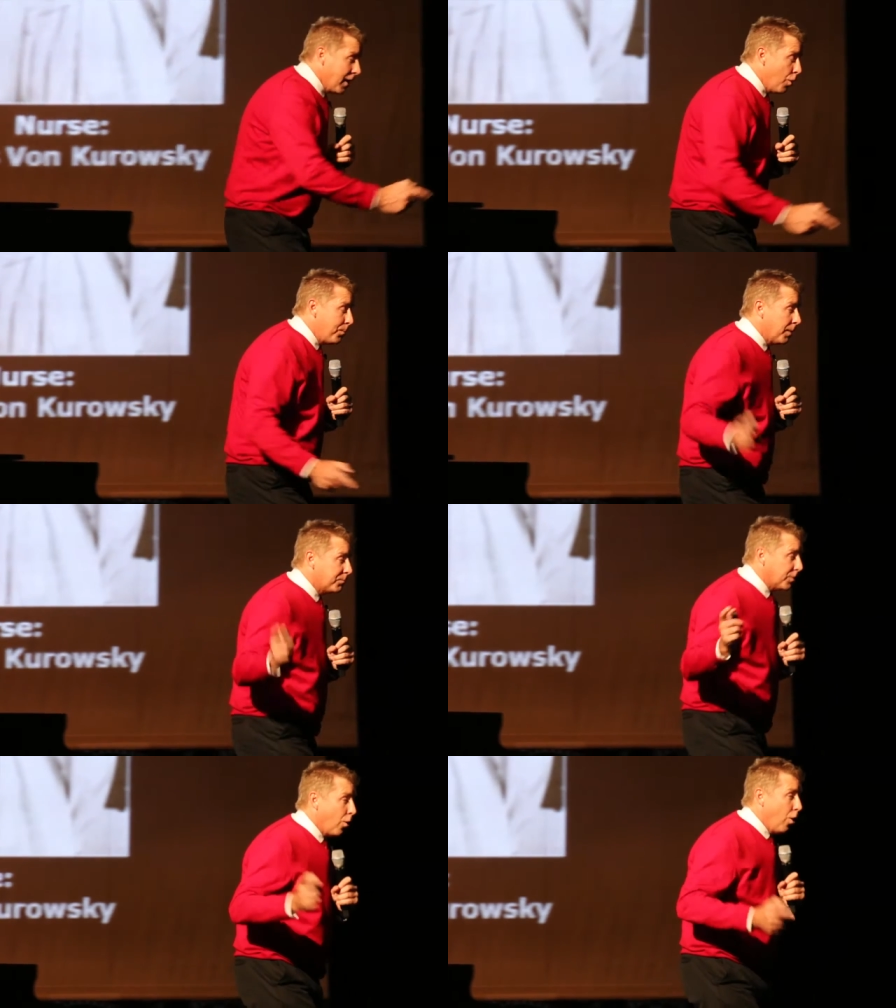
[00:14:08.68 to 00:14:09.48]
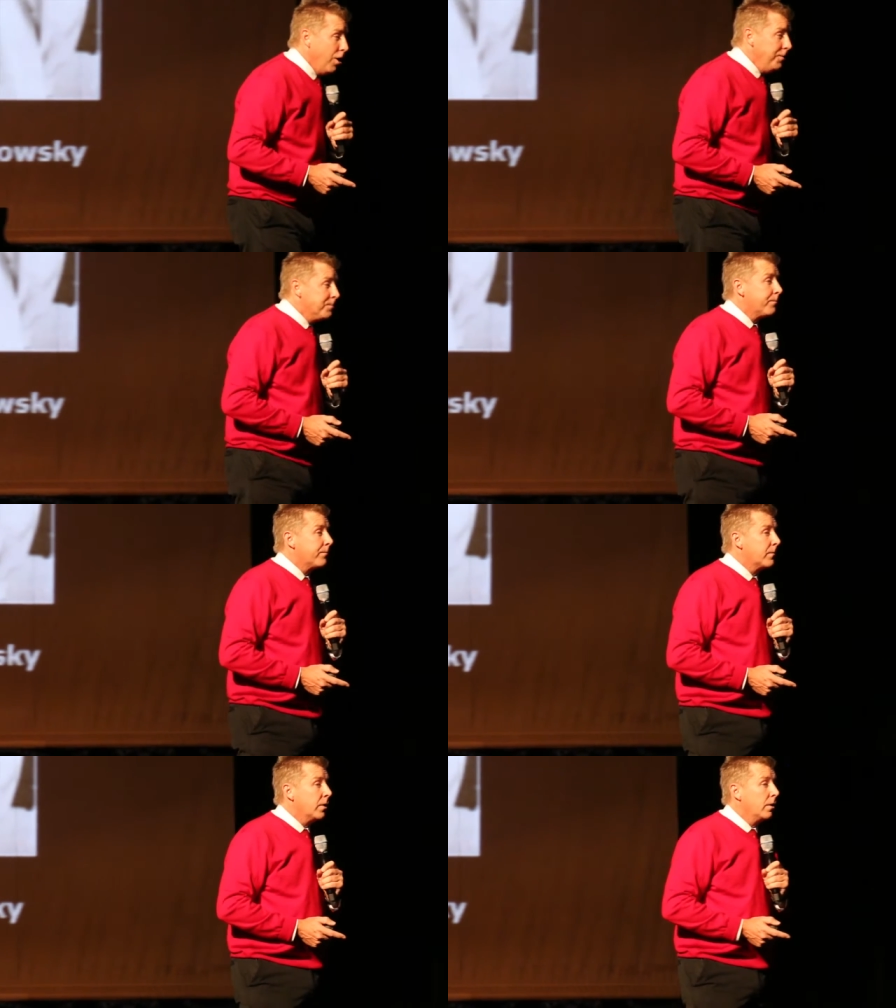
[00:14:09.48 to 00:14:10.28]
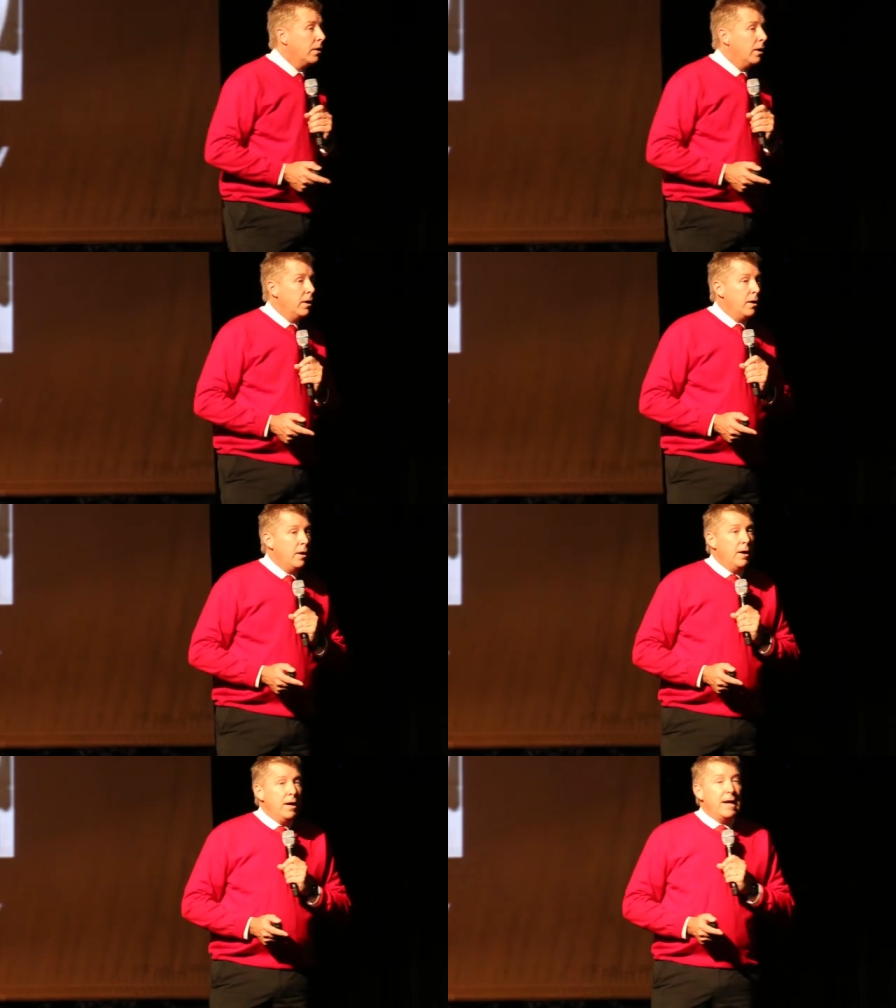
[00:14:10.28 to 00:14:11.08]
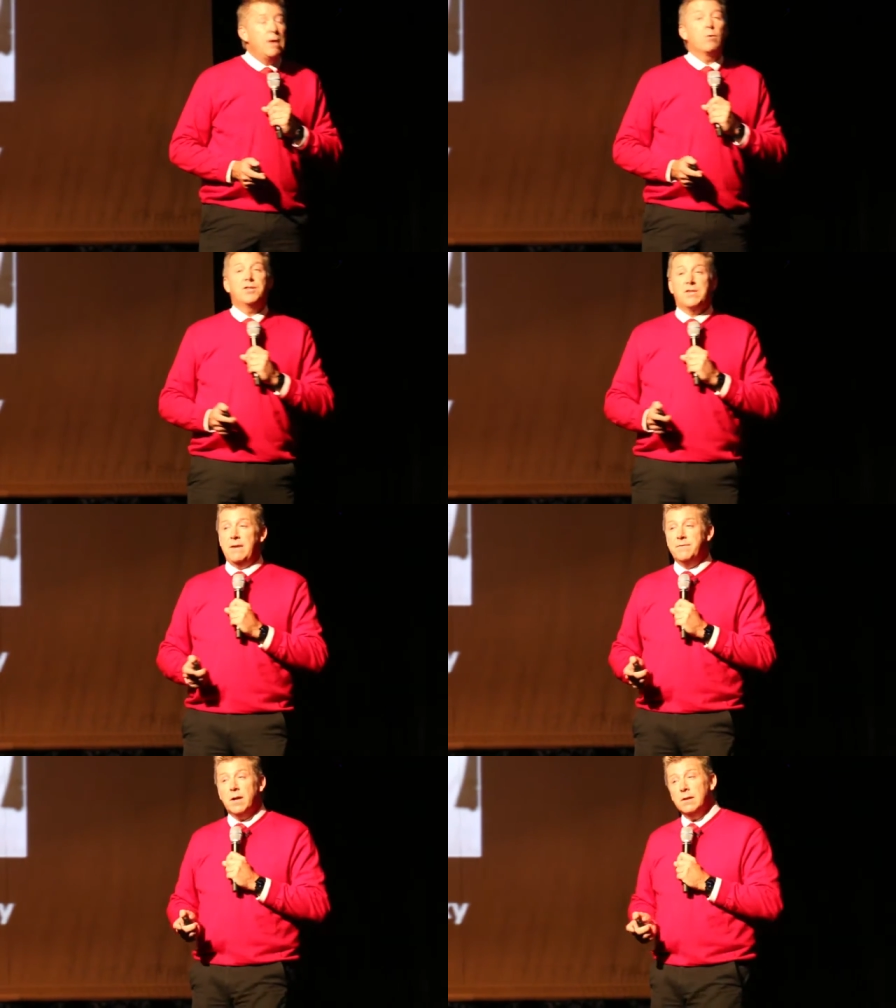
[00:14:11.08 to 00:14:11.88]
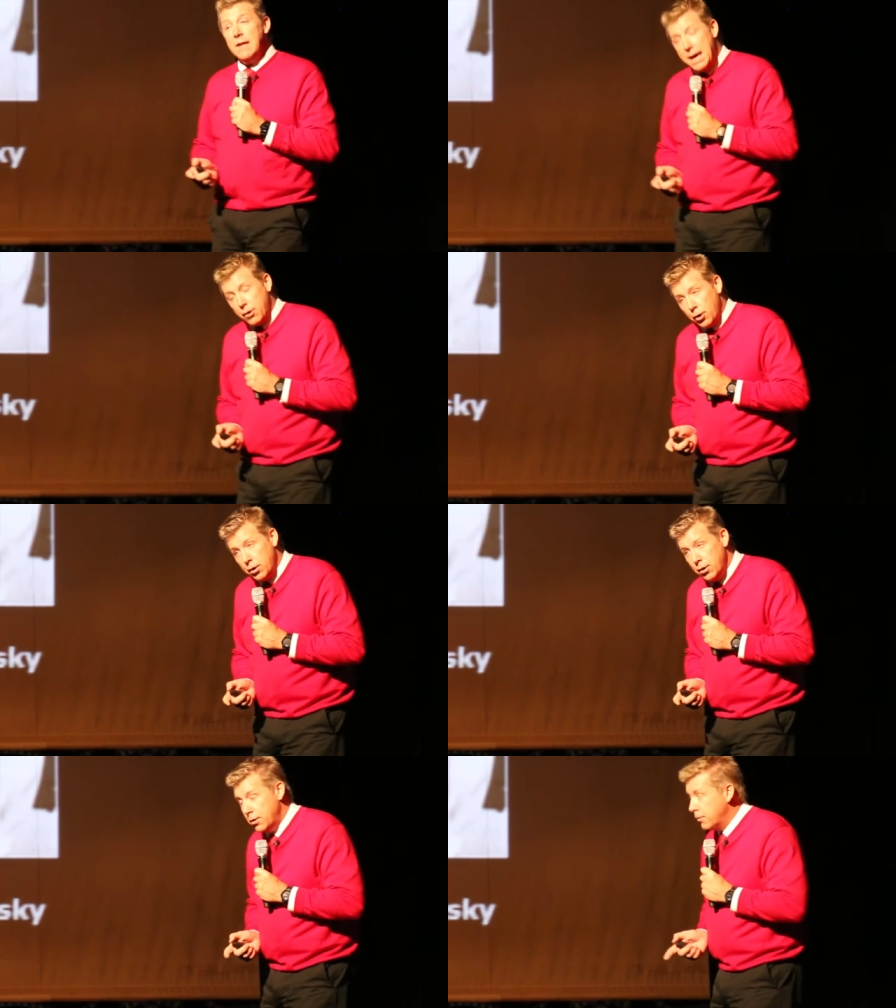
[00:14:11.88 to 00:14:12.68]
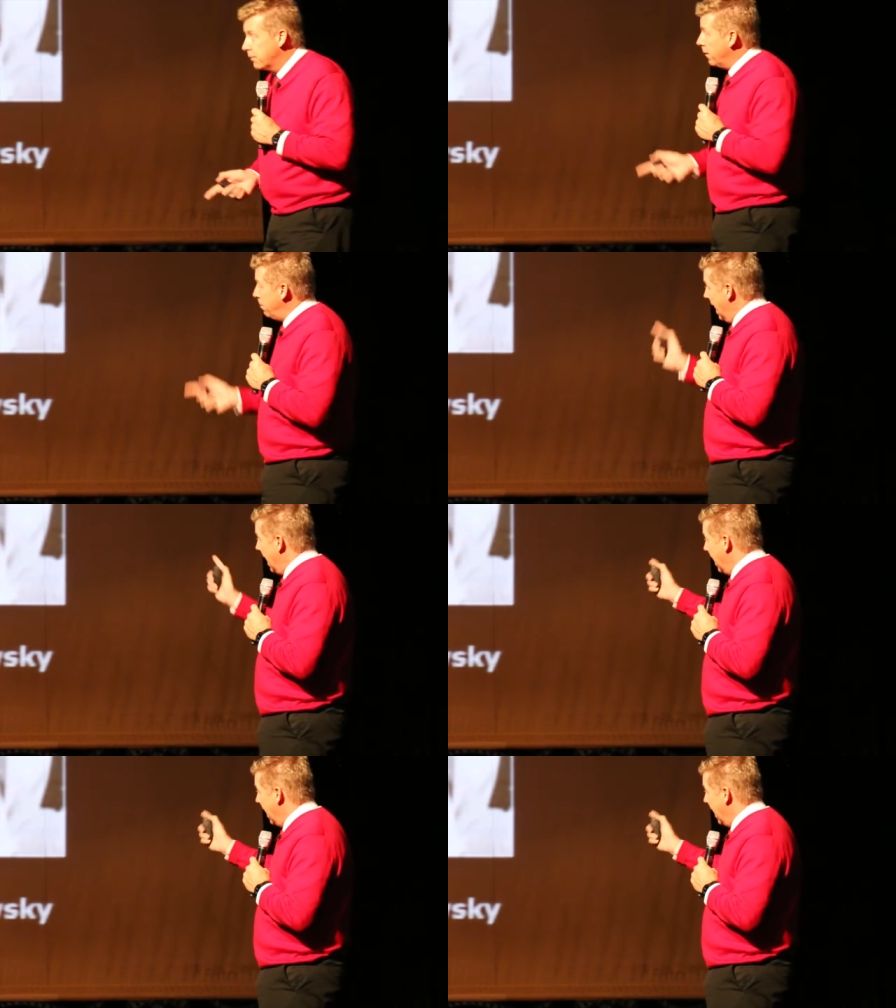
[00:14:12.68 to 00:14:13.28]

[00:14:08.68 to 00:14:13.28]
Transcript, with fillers: They open up the door. He received a letter from